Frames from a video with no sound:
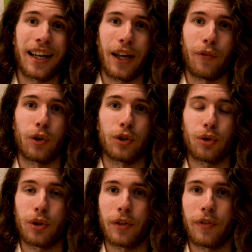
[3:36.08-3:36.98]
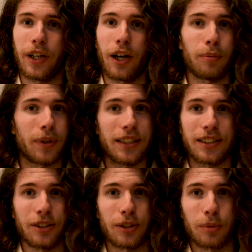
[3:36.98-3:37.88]
If you enjoyed the video, please
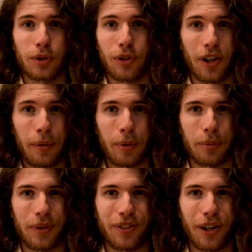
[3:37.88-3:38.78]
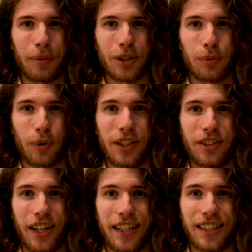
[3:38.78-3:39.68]
do subscribe. It would be very much
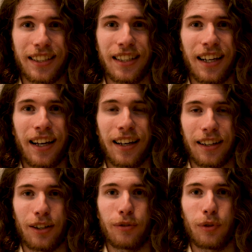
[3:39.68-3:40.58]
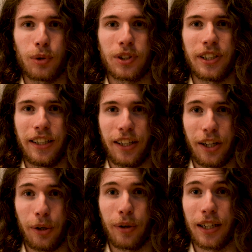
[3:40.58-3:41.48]
appreciated. I look forward to seeing
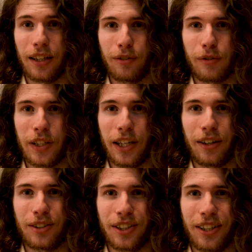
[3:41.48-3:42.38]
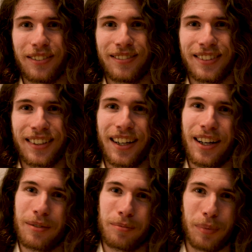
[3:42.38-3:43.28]
you in another video soon.
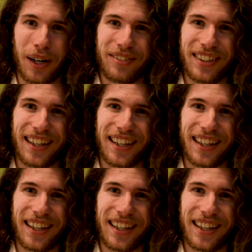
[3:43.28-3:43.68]
Bye for